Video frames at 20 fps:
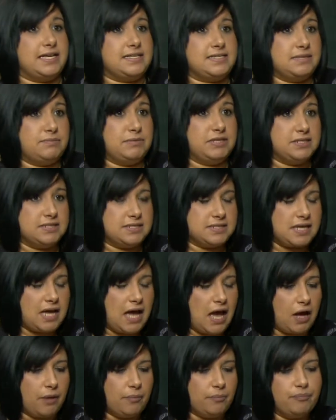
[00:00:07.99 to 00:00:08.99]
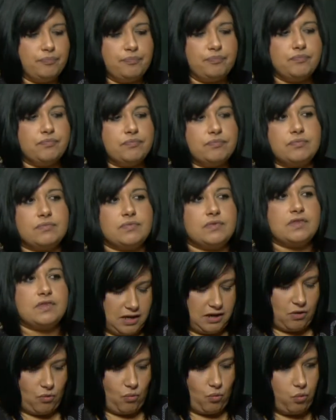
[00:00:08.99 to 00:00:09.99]
Simmons. Um,
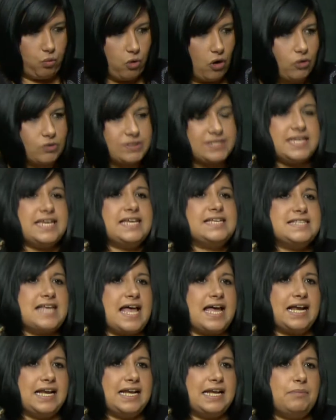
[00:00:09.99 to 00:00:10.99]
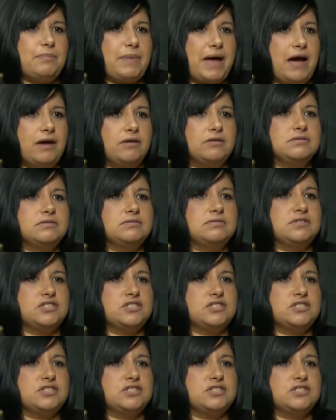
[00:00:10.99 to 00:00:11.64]
what was it exactly about